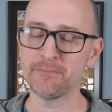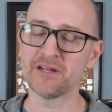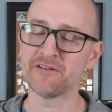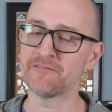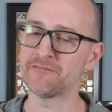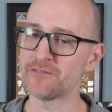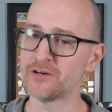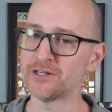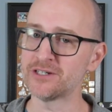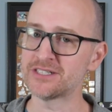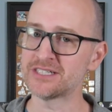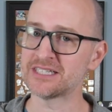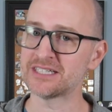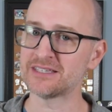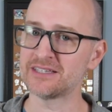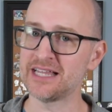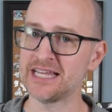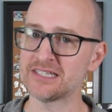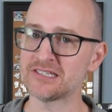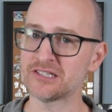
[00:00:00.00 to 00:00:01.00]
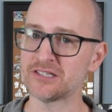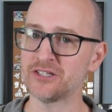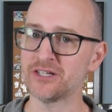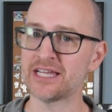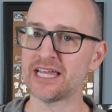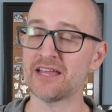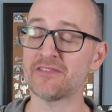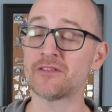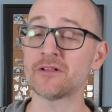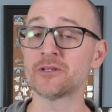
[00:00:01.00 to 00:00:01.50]
but first let's
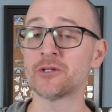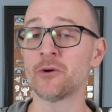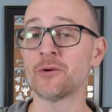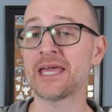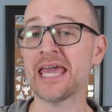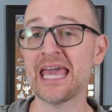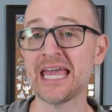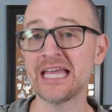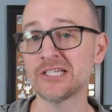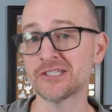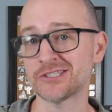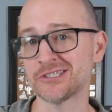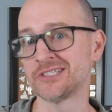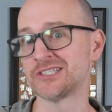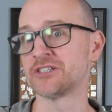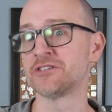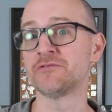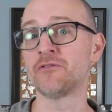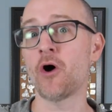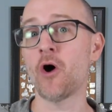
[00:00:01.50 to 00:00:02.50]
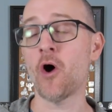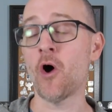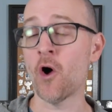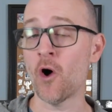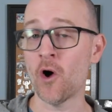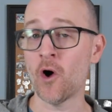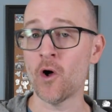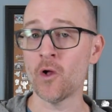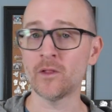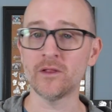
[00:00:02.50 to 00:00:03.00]
look at the locations of
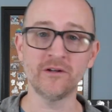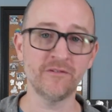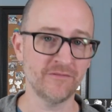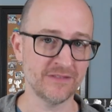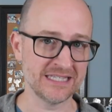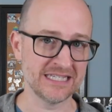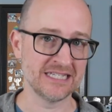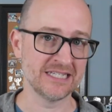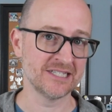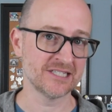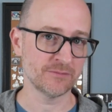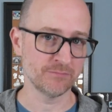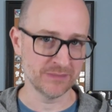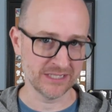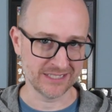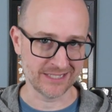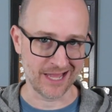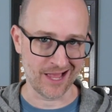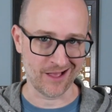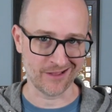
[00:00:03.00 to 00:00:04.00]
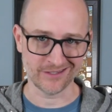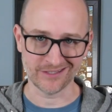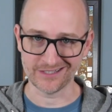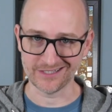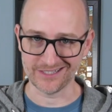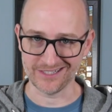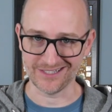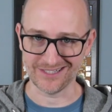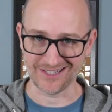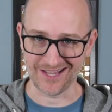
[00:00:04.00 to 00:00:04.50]
all of these medallion
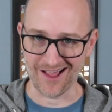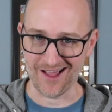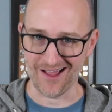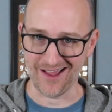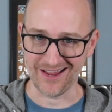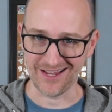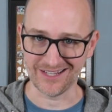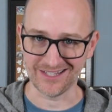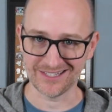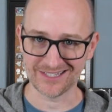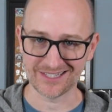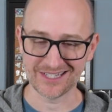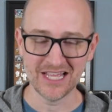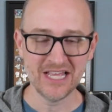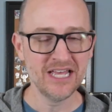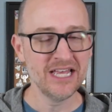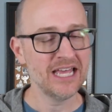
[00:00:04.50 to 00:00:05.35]
designs.